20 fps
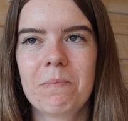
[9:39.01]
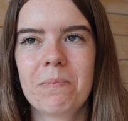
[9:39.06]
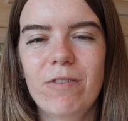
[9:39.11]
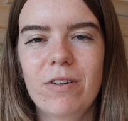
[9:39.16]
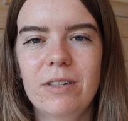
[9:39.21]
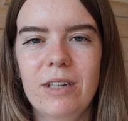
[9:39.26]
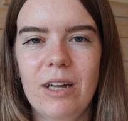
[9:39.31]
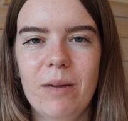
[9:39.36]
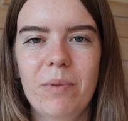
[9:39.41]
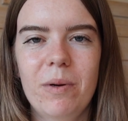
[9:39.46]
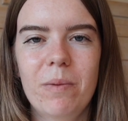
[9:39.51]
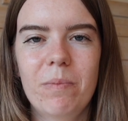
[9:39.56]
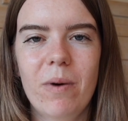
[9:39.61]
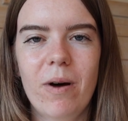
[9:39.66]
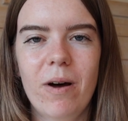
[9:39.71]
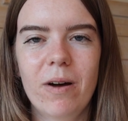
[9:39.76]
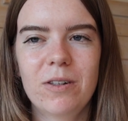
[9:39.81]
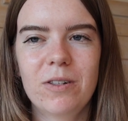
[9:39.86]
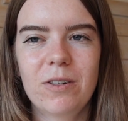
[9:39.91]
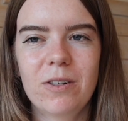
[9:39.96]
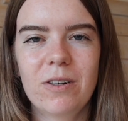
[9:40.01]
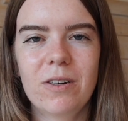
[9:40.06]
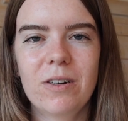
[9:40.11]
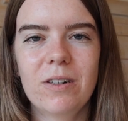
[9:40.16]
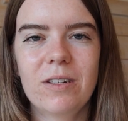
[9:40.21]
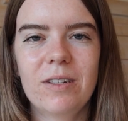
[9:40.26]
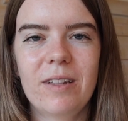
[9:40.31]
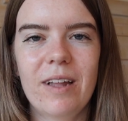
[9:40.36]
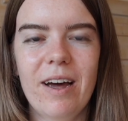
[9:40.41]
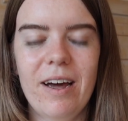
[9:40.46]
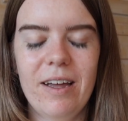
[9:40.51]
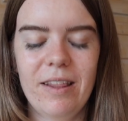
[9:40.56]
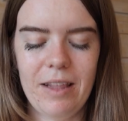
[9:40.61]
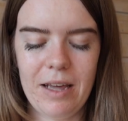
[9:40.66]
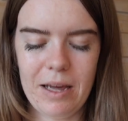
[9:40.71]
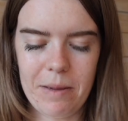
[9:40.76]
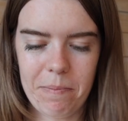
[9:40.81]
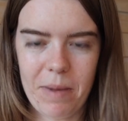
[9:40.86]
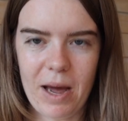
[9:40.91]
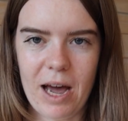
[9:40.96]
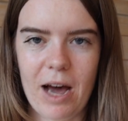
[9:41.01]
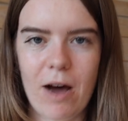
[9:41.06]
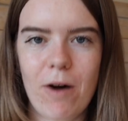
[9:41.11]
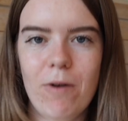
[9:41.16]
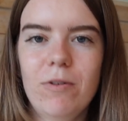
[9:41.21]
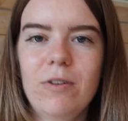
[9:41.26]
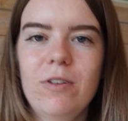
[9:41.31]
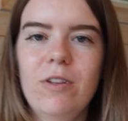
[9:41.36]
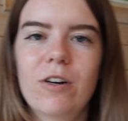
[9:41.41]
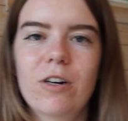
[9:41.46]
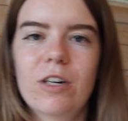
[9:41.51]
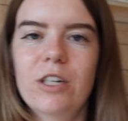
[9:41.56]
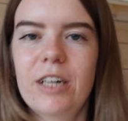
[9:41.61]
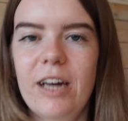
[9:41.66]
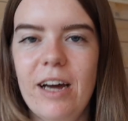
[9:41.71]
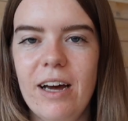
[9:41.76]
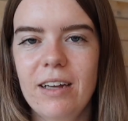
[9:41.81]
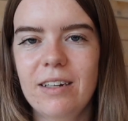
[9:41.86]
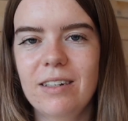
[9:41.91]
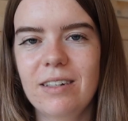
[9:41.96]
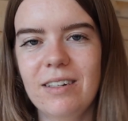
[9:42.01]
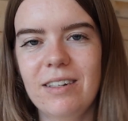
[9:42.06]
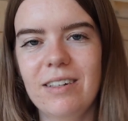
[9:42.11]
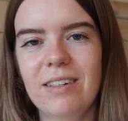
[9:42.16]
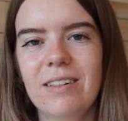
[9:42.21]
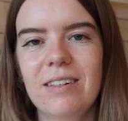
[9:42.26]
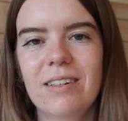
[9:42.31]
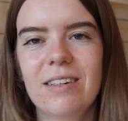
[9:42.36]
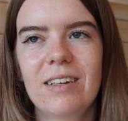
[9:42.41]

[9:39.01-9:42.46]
For example, boxers, that they pound their chest